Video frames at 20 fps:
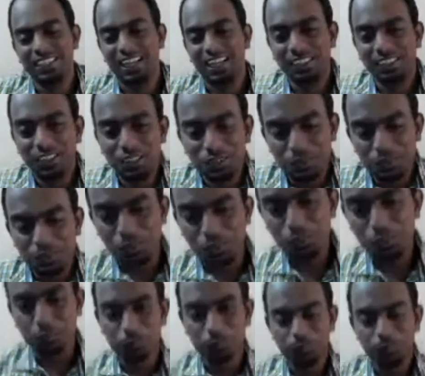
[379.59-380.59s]
So
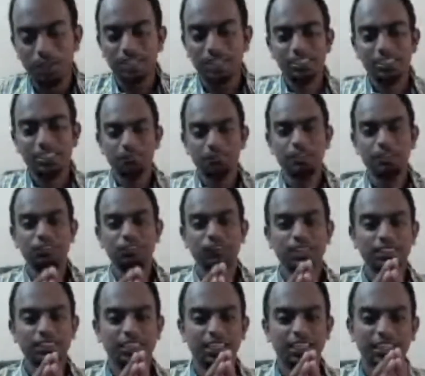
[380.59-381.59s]
by this means, we are
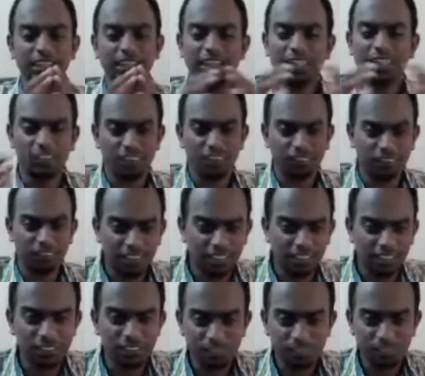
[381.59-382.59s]
generating a lot of data. If
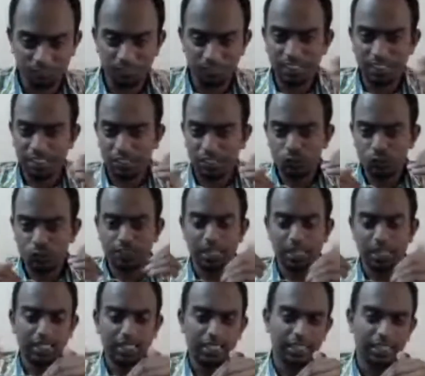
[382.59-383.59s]
we can use that
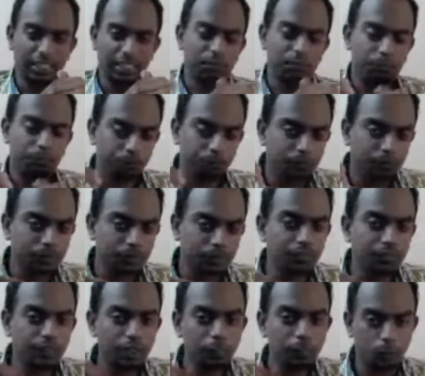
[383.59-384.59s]
data,
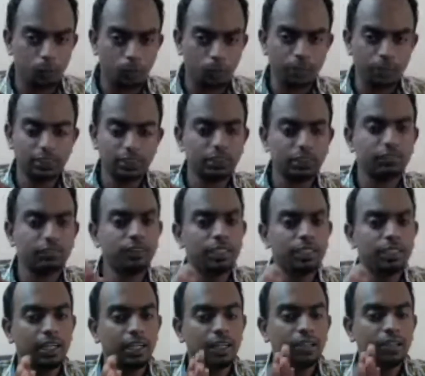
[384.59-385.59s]
if we can process
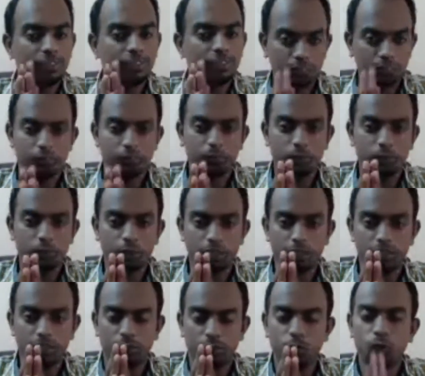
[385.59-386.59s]
it, we can
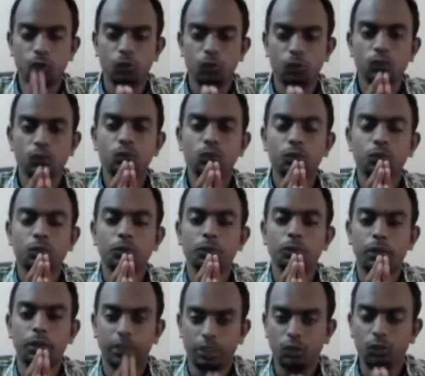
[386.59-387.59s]
go to
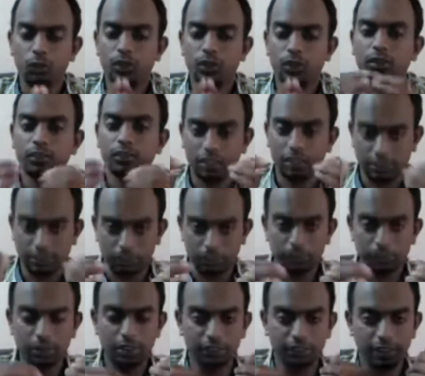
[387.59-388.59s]
a particular
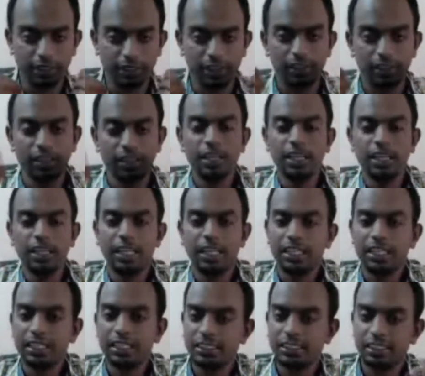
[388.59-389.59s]
customer, and we can
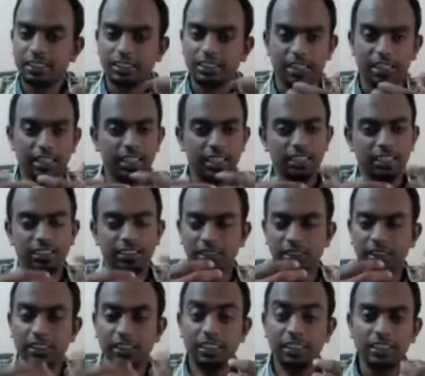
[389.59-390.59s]
increase the scales,
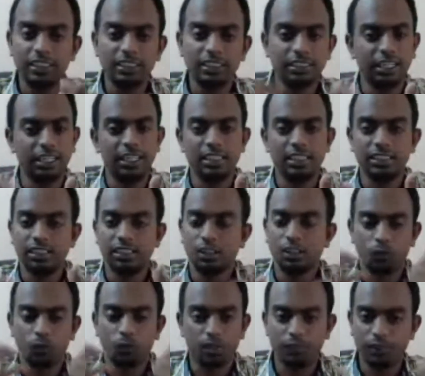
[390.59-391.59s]
increase the sales, or
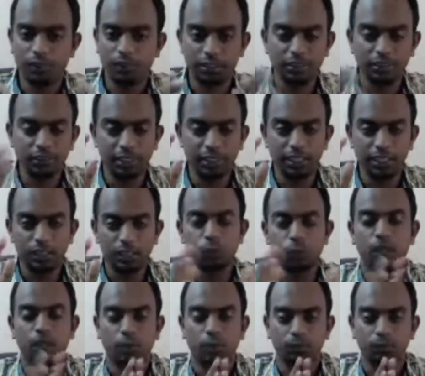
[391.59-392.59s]
whatever it is. We can do that.